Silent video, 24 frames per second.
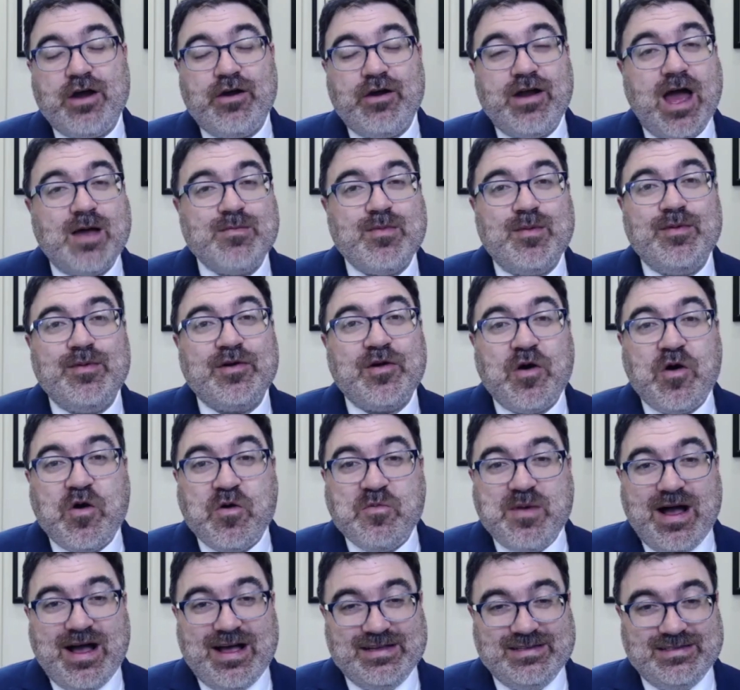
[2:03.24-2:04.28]
Adonai
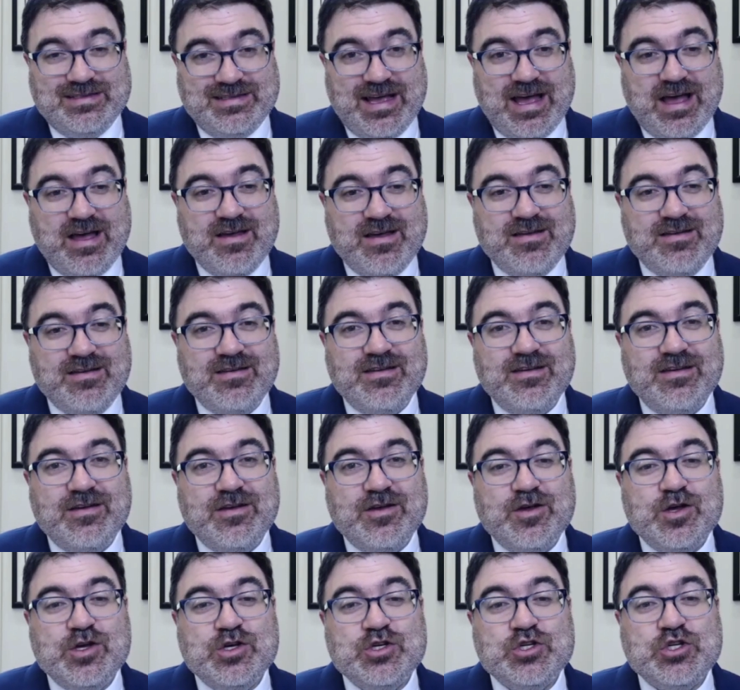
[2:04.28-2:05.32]
b'makom hazeh,
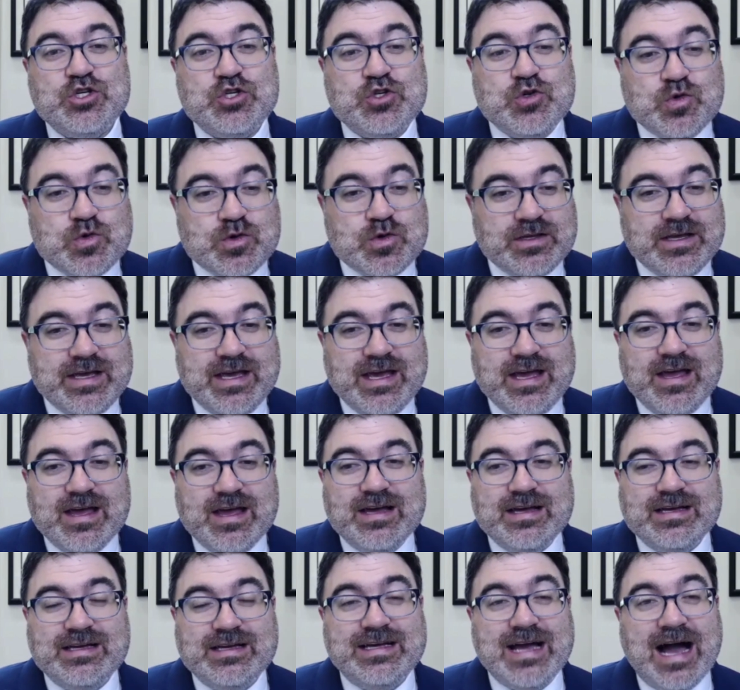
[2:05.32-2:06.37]
surely
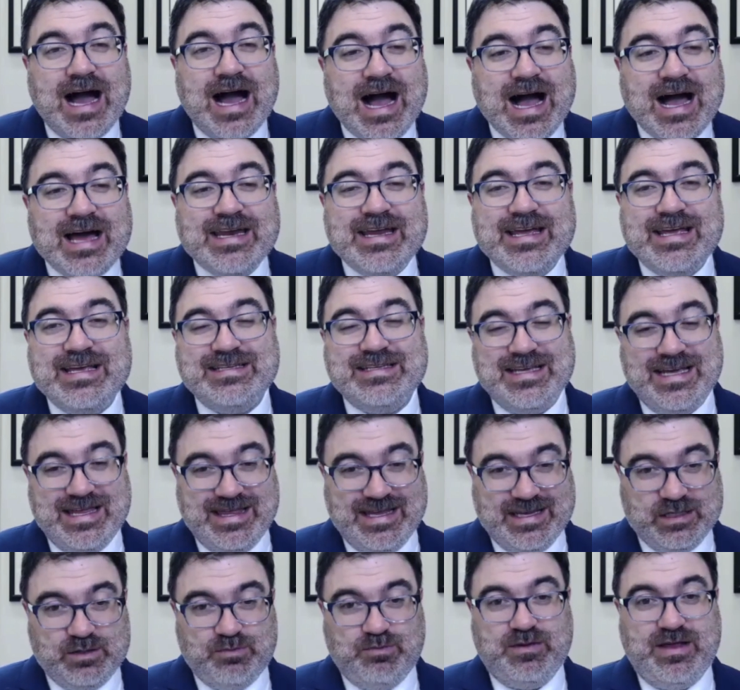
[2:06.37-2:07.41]
God is in
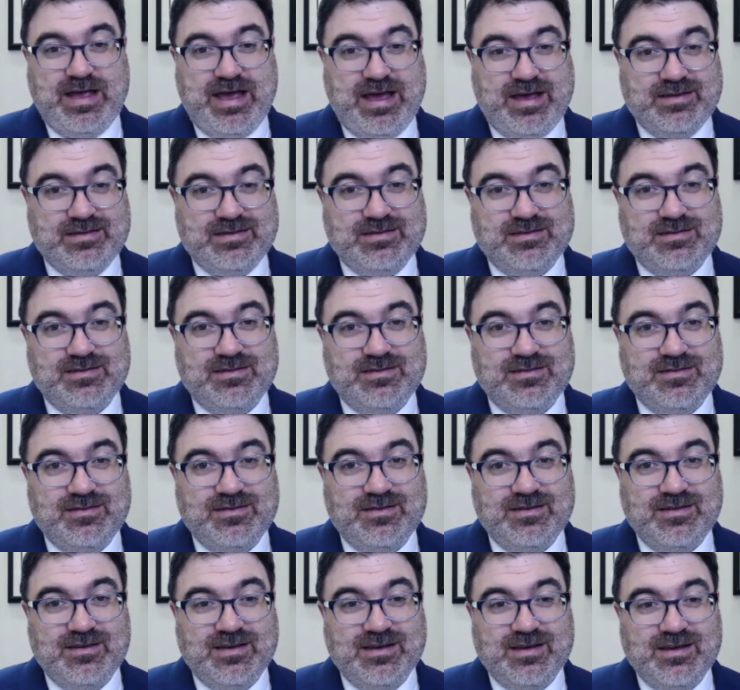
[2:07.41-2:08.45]
this place.
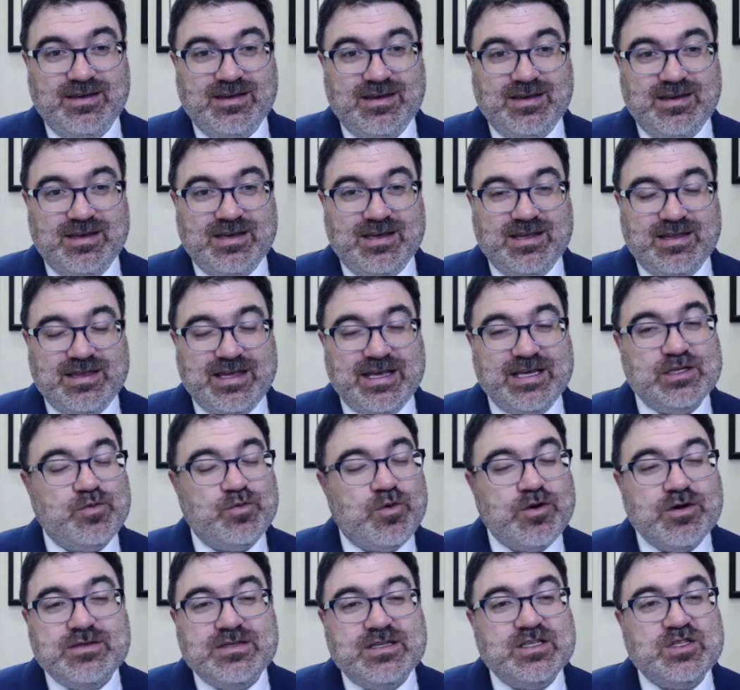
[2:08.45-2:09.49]
These
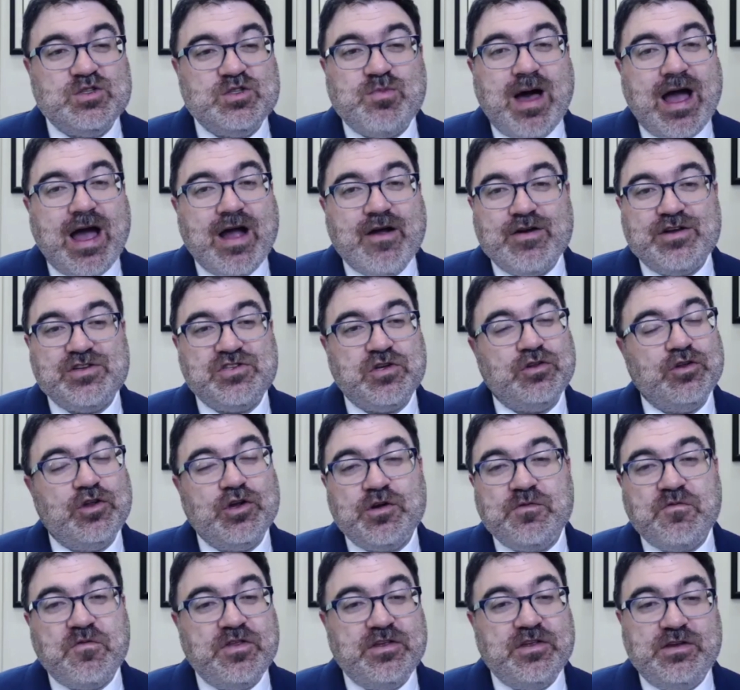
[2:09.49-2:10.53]
words inspire us to
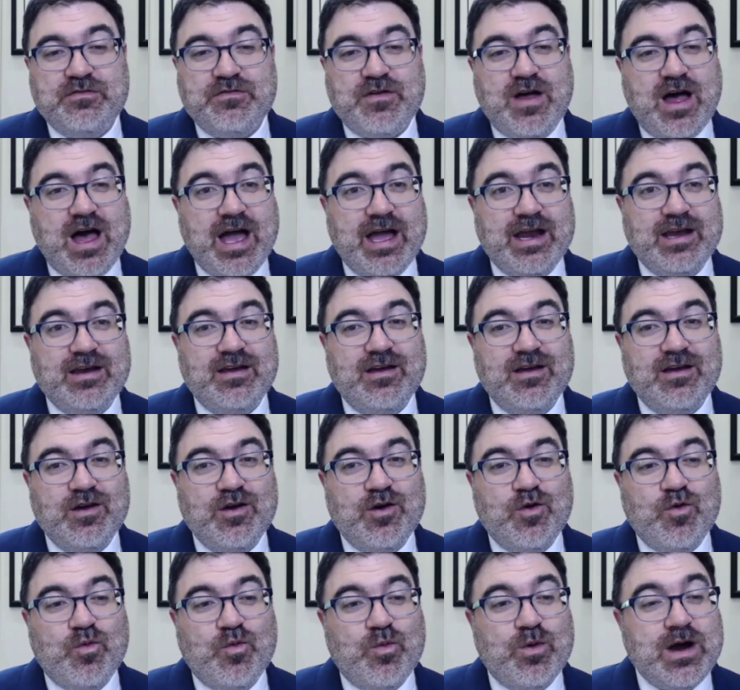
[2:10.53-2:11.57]
look for the divine
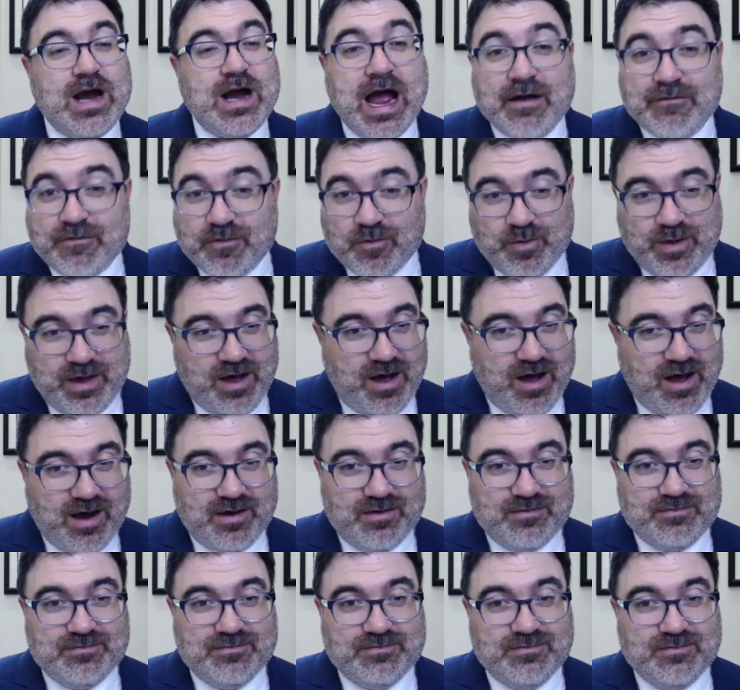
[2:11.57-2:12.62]
wherever we are,
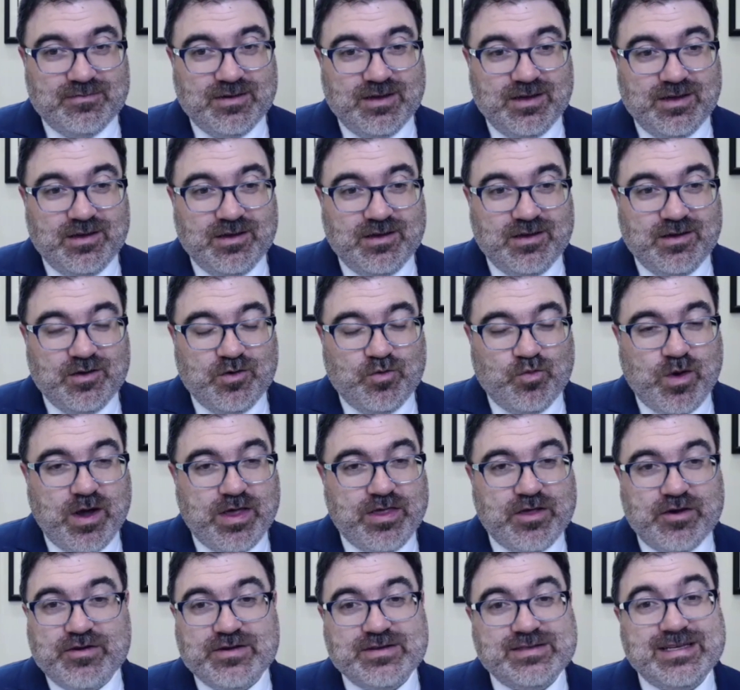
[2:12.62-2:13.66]

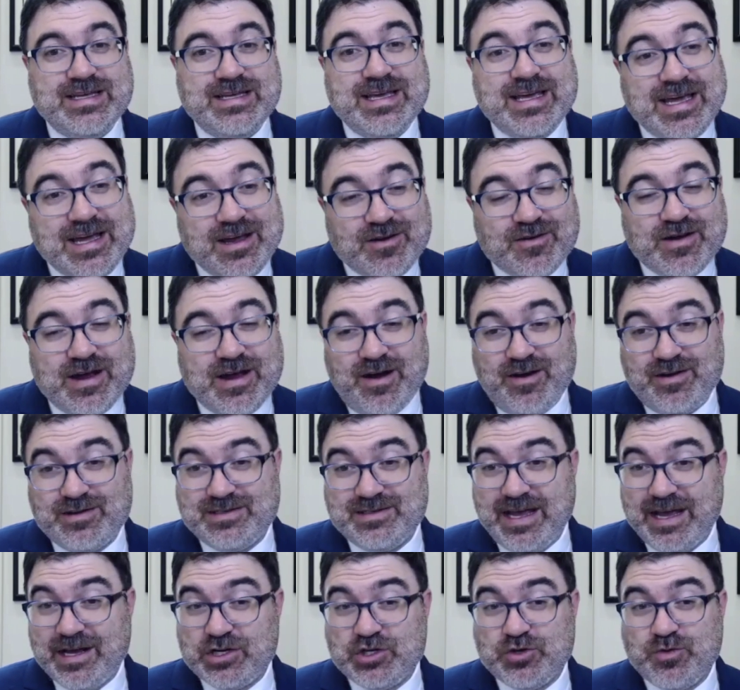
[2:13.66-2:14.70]
whether it is here in our
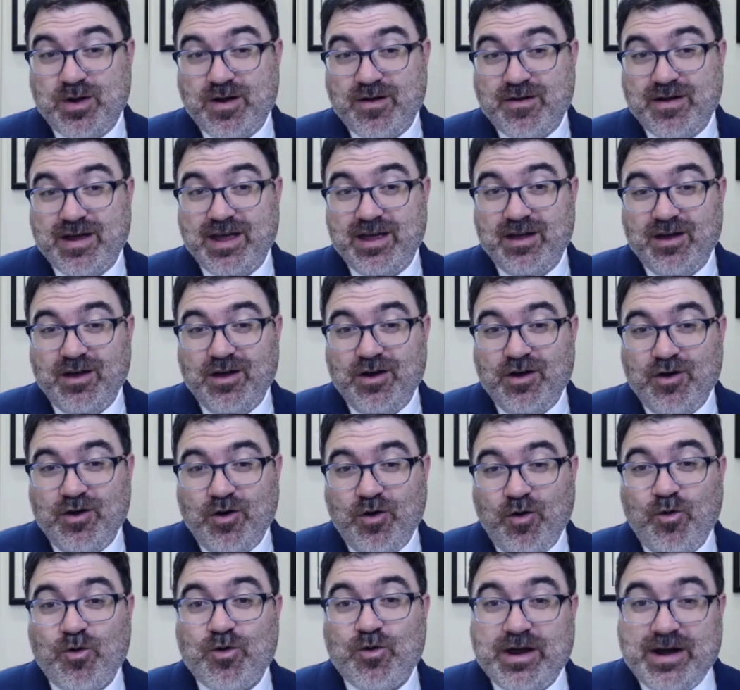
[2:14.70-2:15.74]
sanctuary
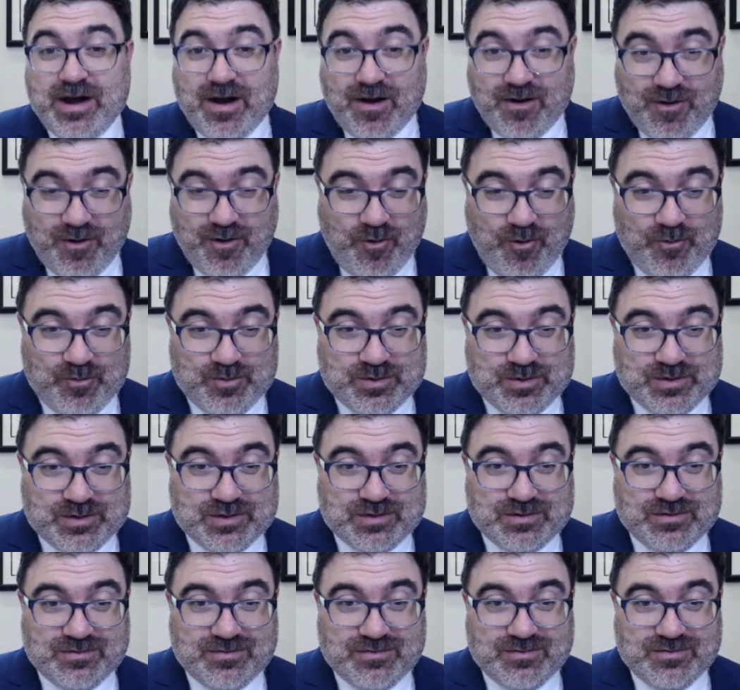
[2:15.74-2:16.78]
or in our homes.